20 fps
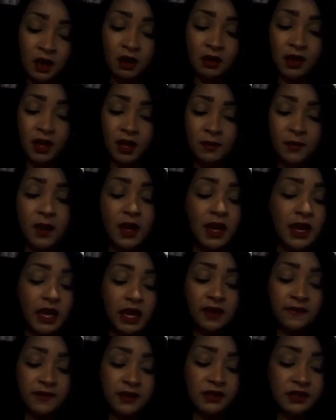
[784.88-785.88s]
all came
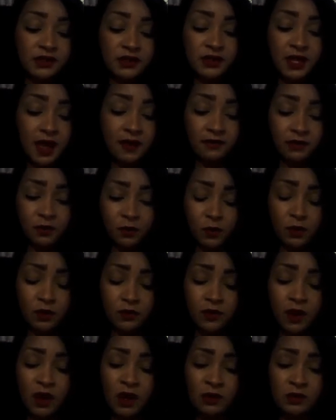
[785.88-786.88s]
even just having one
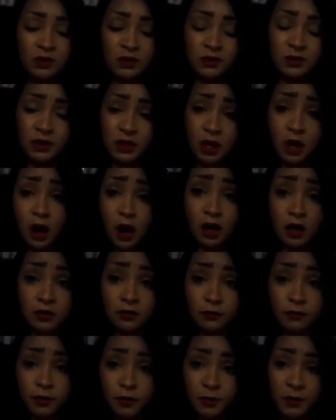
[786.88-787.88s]
around it was really hard
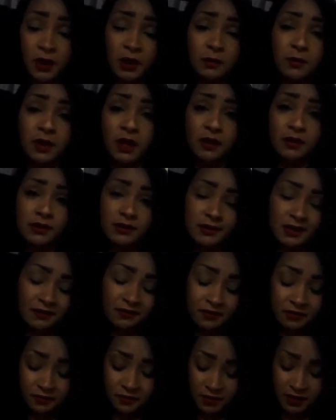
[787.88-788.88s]
for me but i was
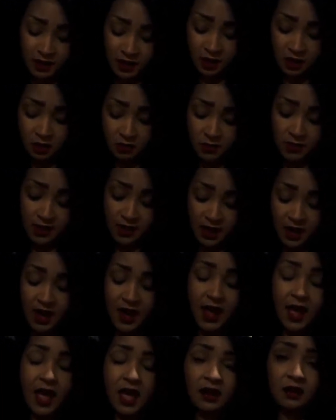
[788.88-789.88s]
thankful for the help that i
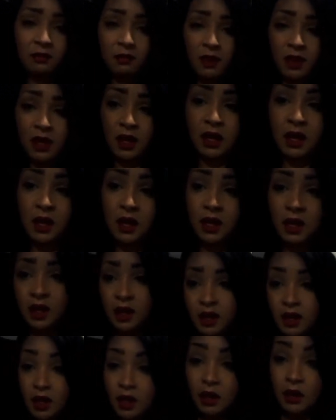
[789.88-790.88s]
had but